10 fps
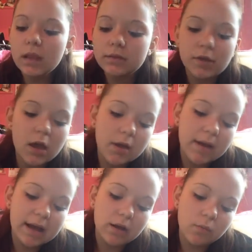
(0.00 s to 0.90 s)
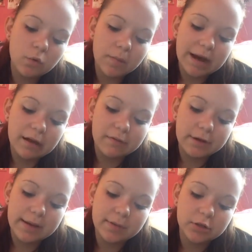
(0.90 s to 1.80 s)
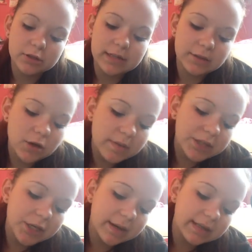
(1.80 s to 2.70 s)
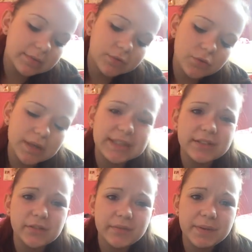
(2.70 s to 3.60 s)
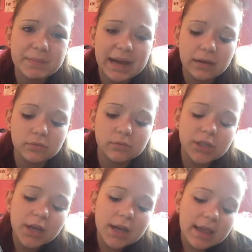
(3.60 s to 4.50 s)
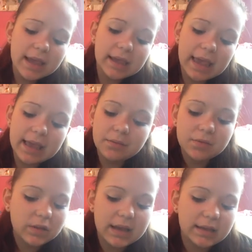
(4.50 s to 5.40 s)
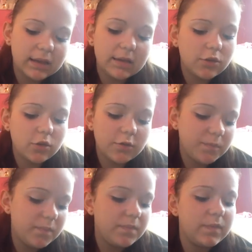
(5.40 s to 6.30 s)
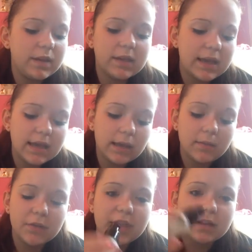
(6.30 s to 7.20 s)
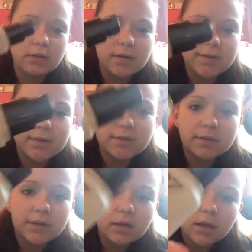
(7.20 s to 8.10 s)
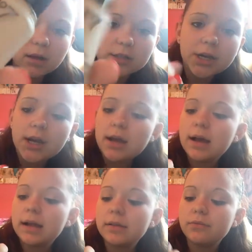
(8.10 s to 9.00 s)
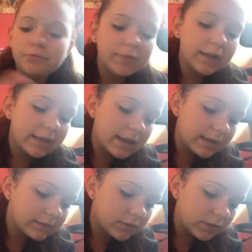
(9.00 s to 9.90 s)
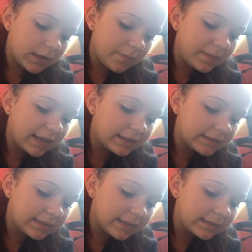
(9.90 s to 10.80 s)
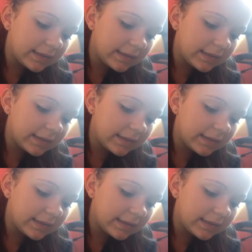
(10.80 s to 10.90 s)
So I got warm ivory because they told me to. And this was £20-something. It came to like, it should have like came, but they had offers in the card. It's really nice colour. It blends in.